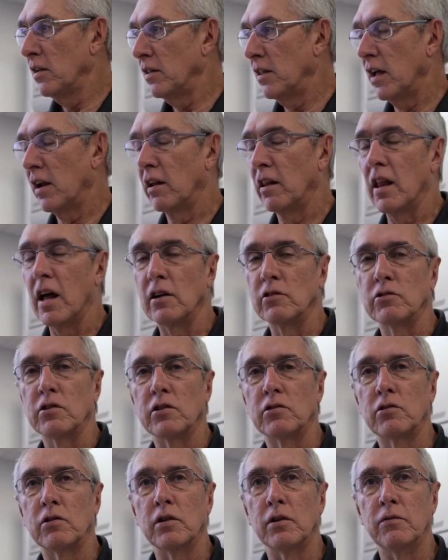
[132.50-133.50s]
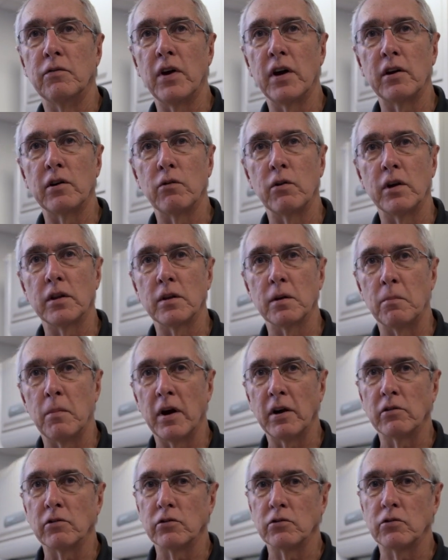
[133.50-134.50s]
that allows us to evaluate the
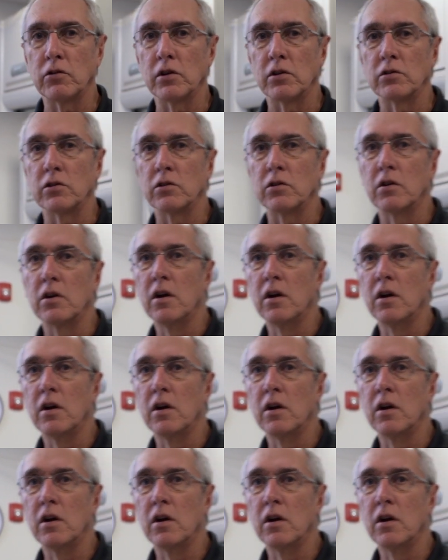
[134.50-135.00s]
microstructure.